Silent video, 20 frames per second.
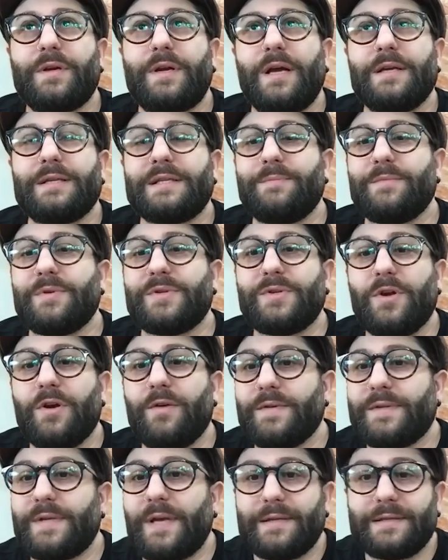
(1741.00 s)
customer
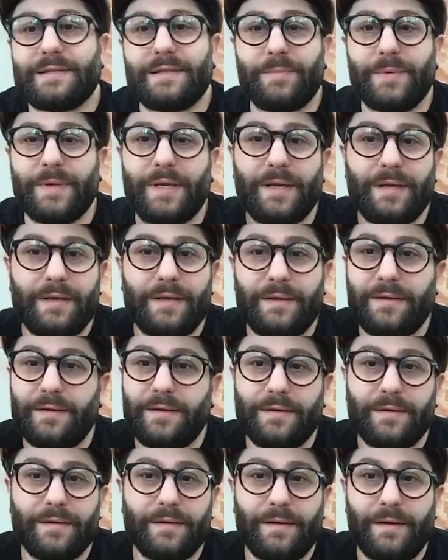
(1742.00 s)
service has to
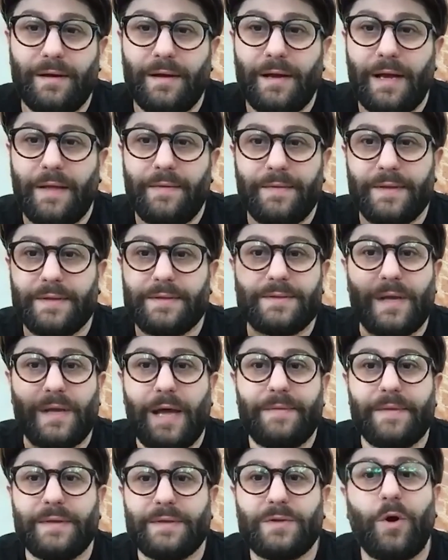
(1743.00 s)
be at
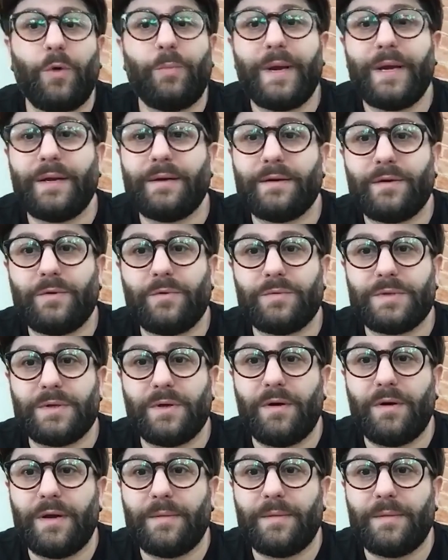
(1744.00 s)
the top end at all
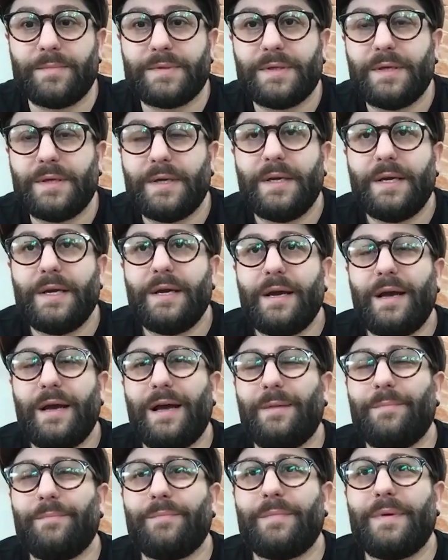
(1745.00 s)
times.
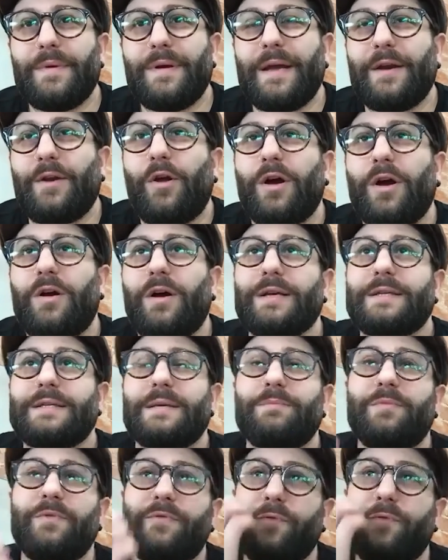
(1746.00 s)
And like I
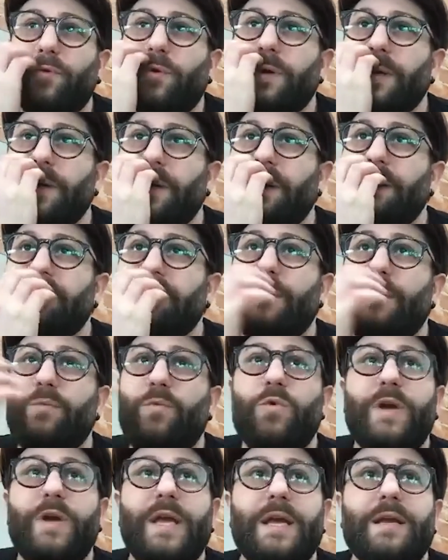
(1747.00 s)
said before,
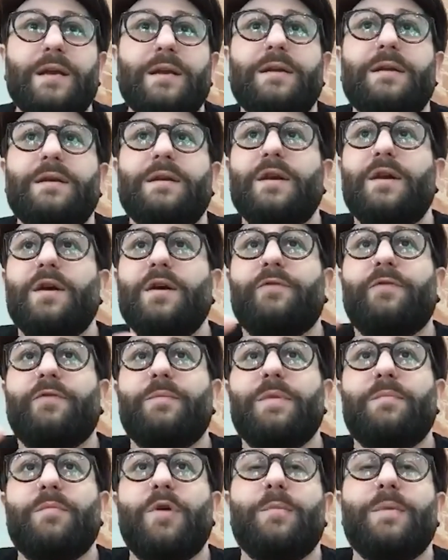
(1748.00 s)
they walk in,
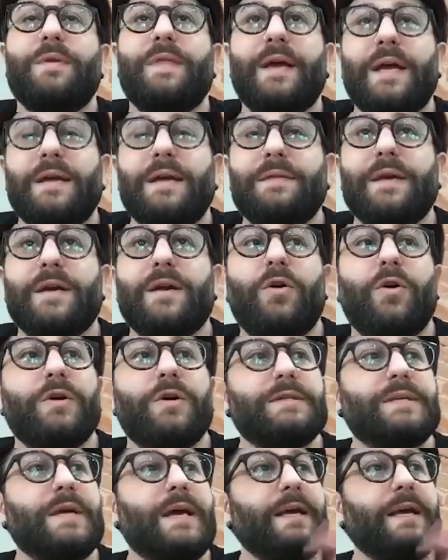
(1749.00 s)
from the moment they get their
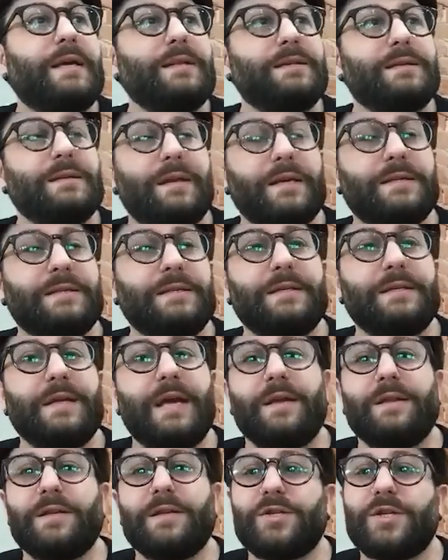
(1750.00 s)
coat taken to they sit
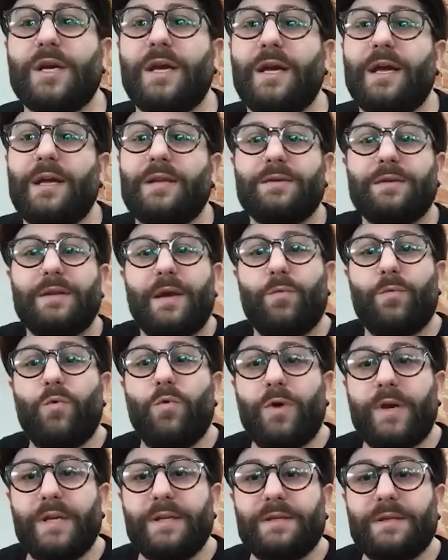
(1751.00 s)
down at the chair to they
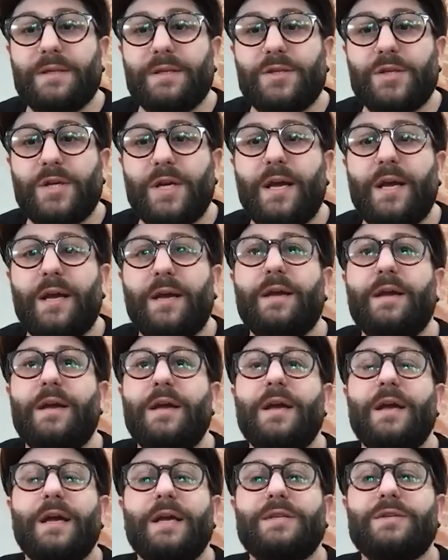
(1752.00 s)
walk into the chair.
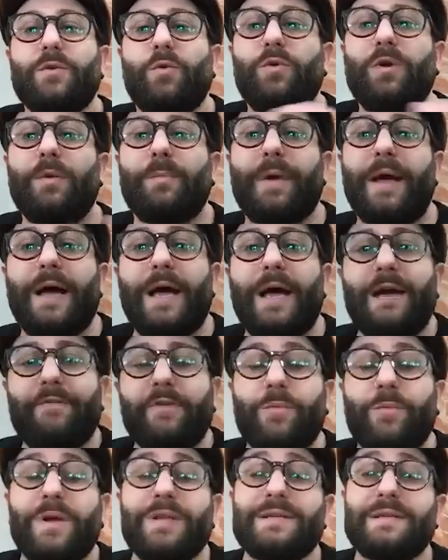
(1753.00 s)
It's all about
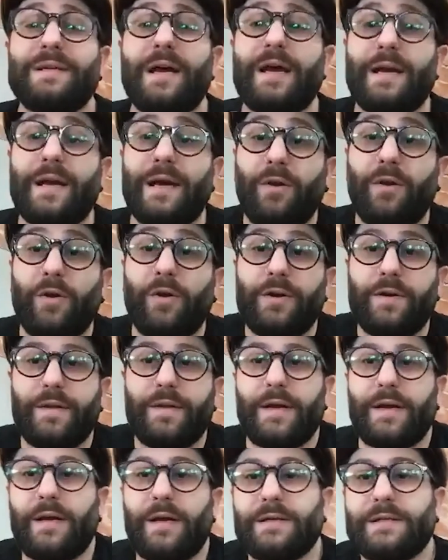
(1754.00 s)
everyone saying hello to
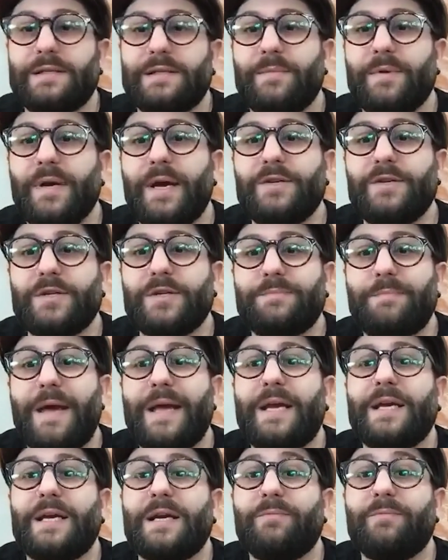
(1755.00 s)
that customer and just
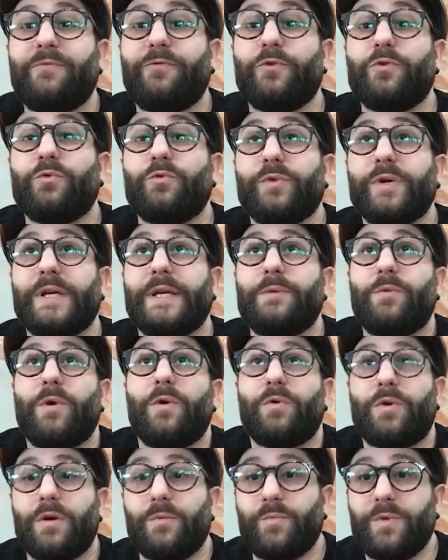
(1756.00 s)
making them feel really
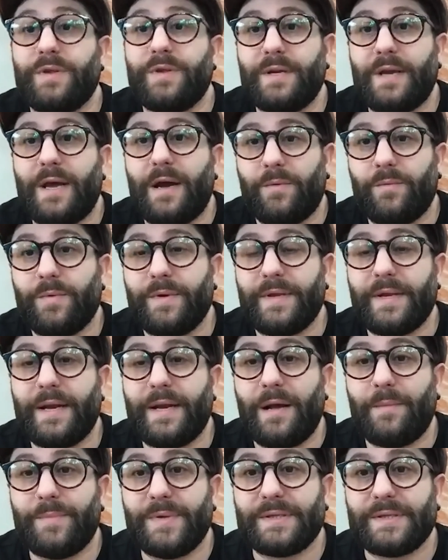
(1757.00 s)
welcome within
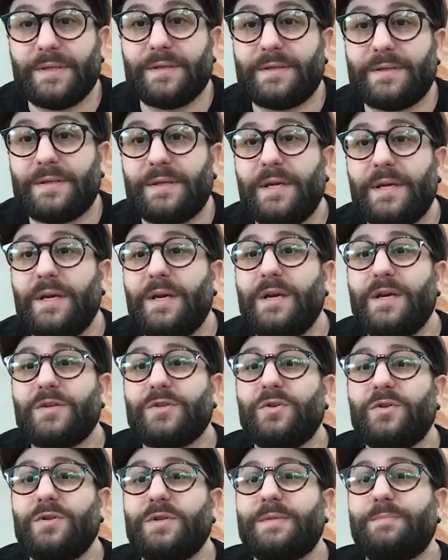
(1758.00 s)
our business. As
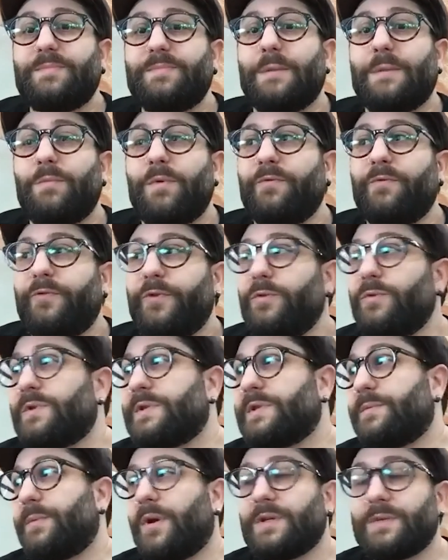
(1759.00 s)
soon as someone
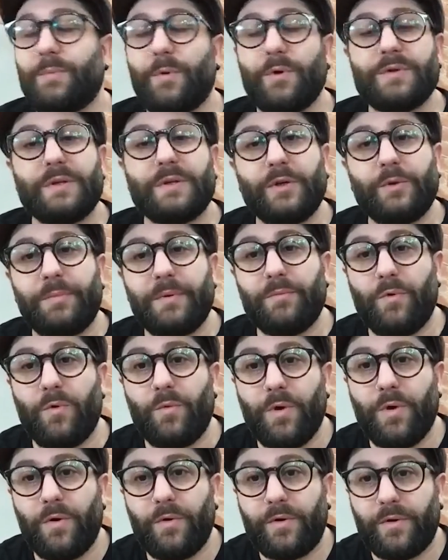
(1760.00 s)
feels, I suppose, a little bit
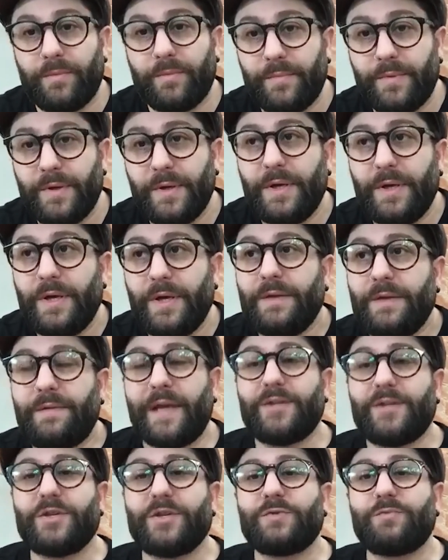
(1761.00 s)
more welcome,
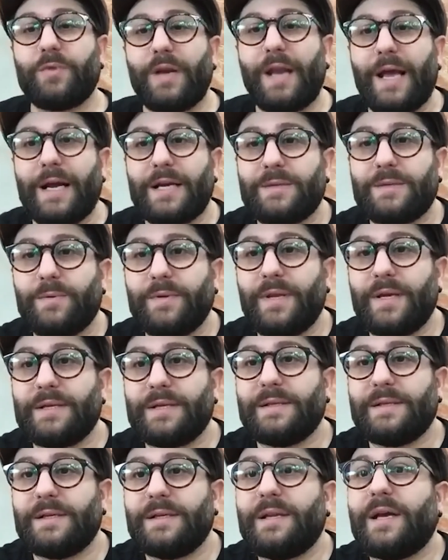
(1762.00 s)
they just relax when they
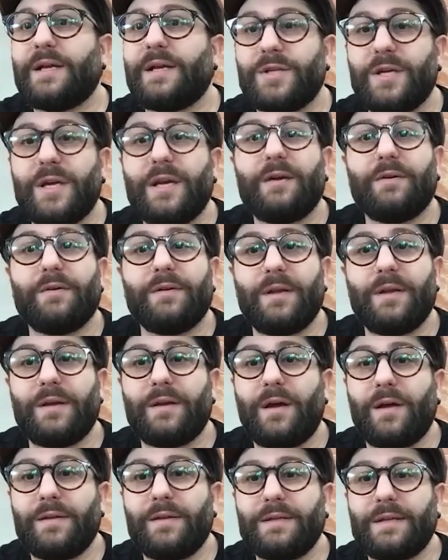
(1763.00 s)
sit in that chair,
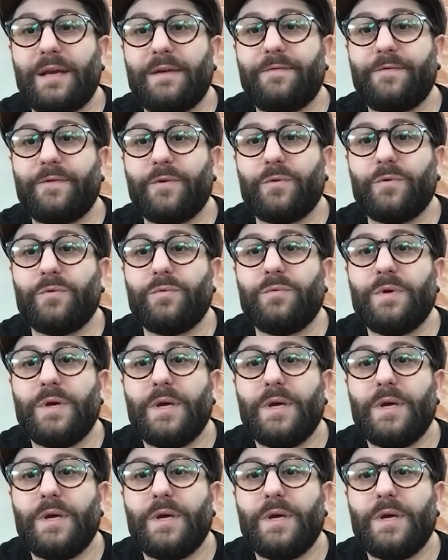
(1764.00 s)
and I think they feel